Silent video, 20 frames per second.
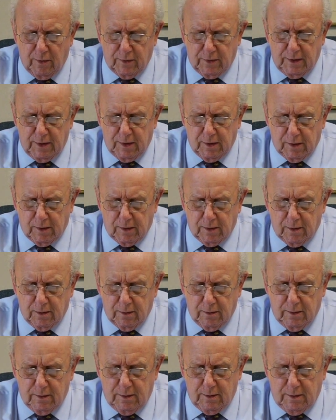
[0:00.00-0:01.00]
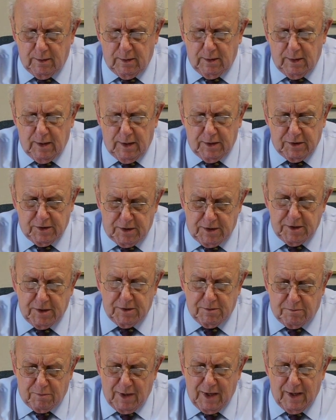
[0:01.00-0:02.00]
year, and you
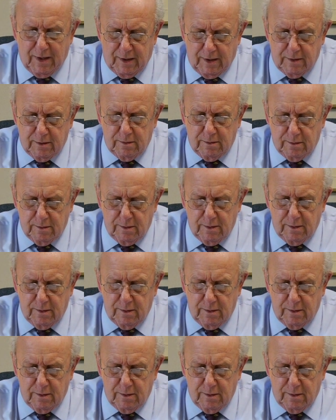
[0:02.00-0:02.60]
did pay it,